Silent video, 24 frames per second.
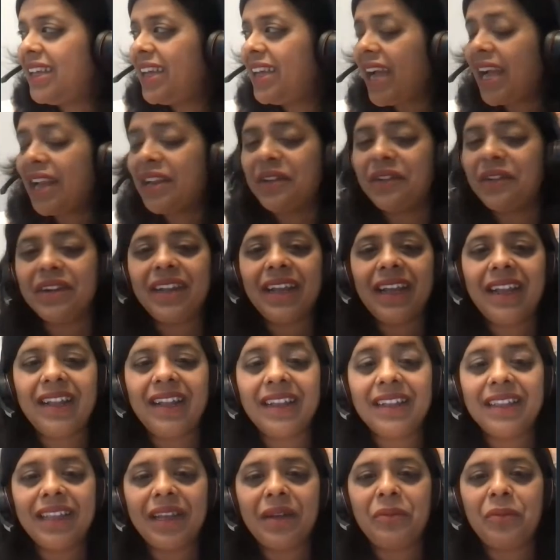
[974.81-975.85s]
and you're
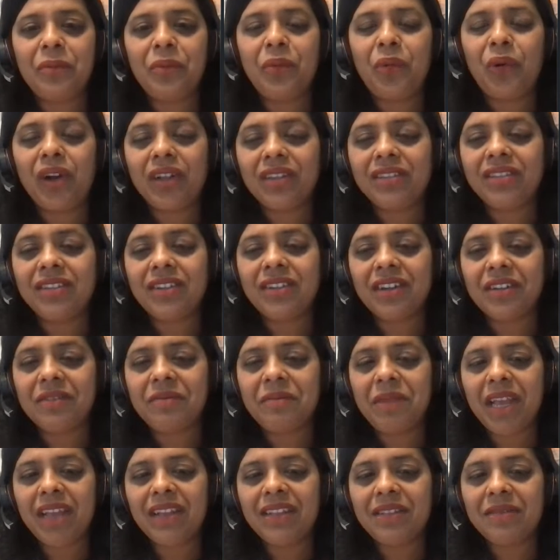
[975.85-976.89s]
telling them what's going to
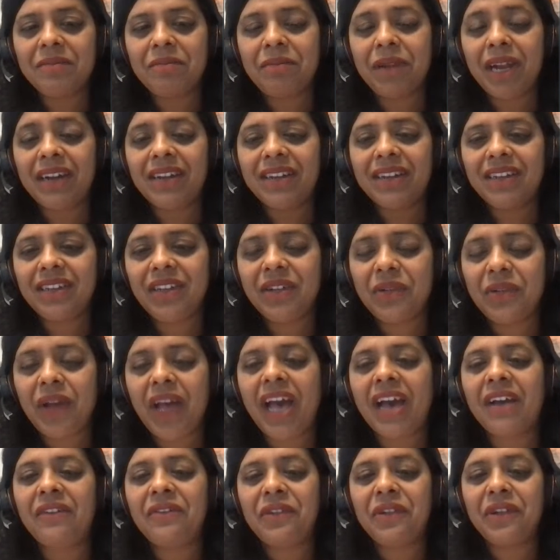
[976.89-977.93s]
make them better, you
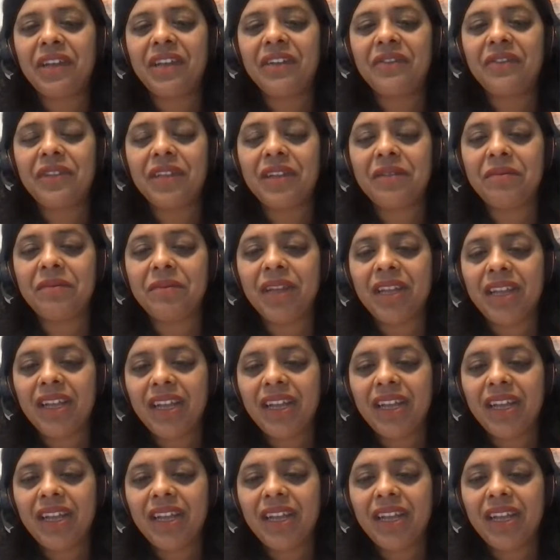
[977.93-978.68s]
have to give them